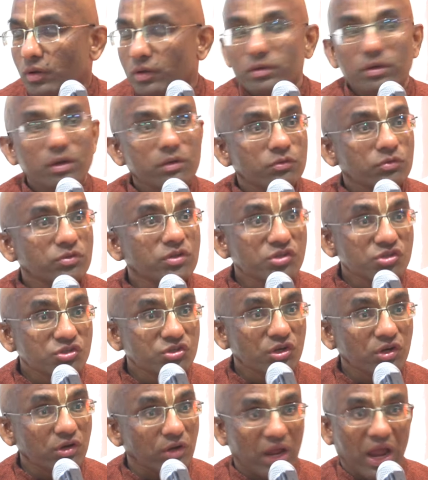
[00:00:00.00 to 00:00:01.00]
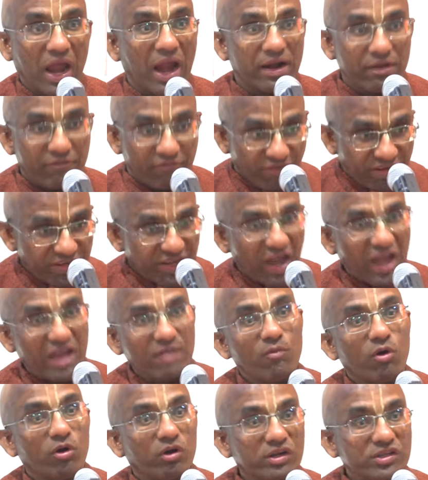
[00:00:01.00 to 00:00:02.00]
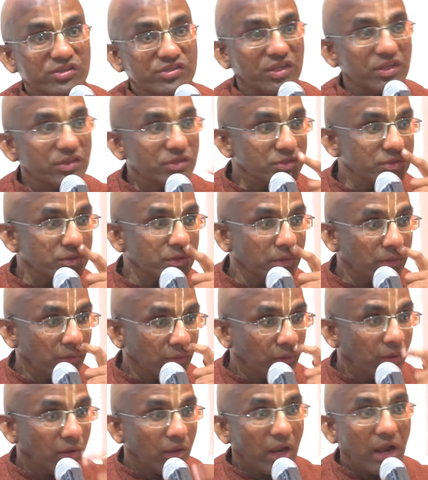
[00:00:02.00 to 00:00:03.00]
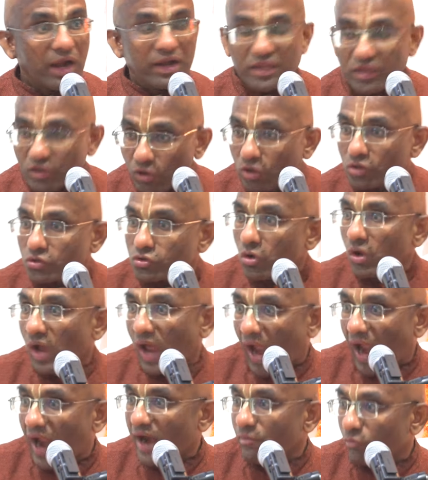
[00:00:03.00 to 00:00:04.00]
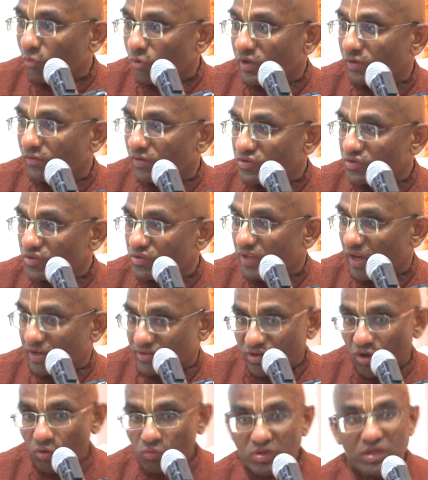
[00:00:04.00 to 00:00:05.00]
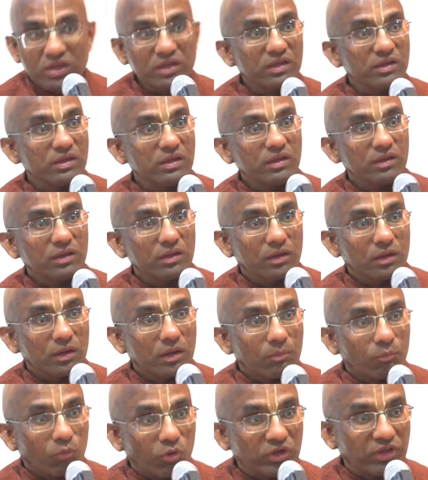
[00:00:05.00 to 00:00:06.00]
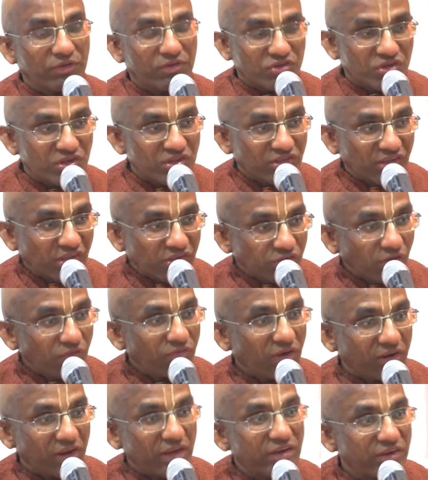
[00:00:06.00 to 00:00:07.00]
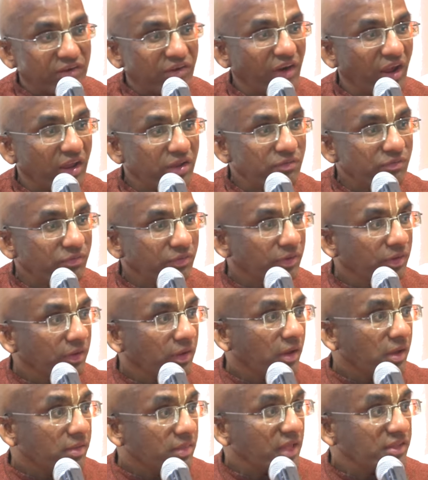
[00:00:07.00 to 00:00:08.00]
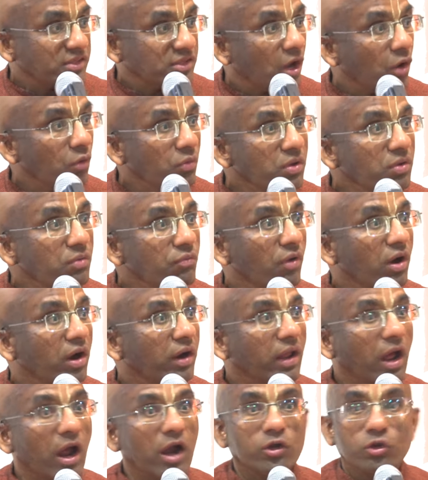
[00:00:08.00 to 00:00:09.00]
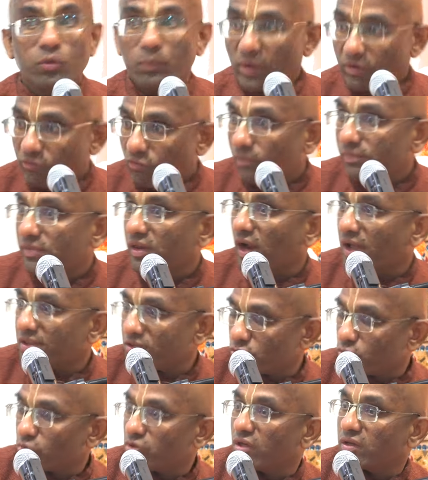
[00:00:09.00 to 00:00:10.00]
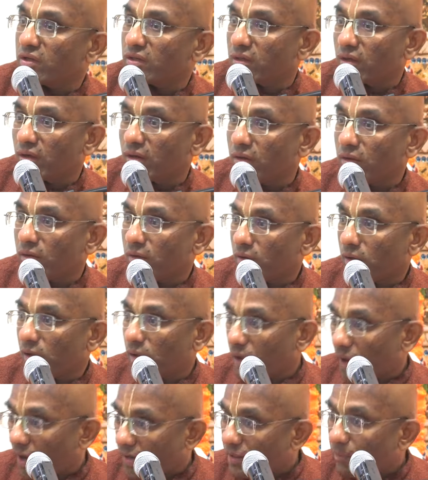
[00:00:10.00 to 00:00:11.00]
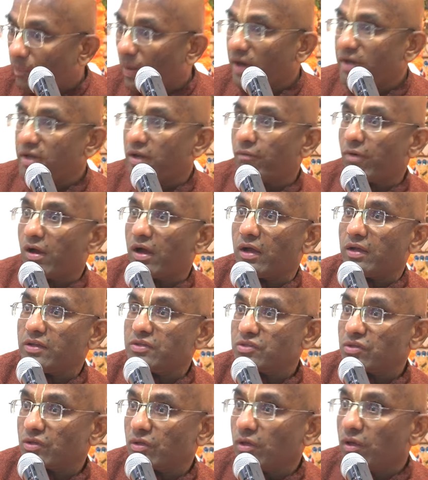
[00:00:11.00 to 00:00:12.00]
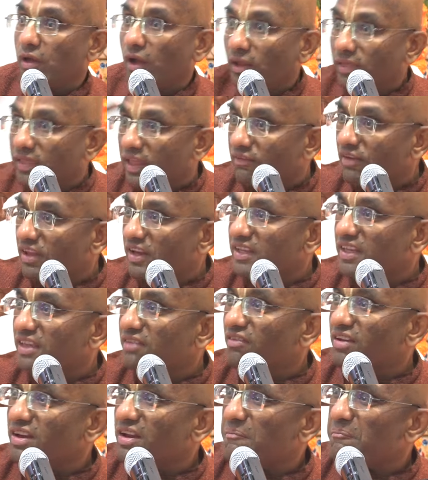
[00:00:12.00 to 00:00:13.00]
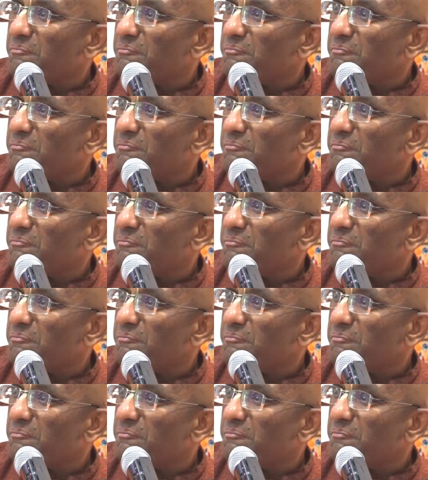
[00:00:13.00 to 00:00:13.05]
Yudhishthir had a very high moral sense and he also had motivation. That's how he, motivation in the sense of, again, drive. That's how he worked hard to perform the Rajasuya Yajna and the Pandavas. They were given a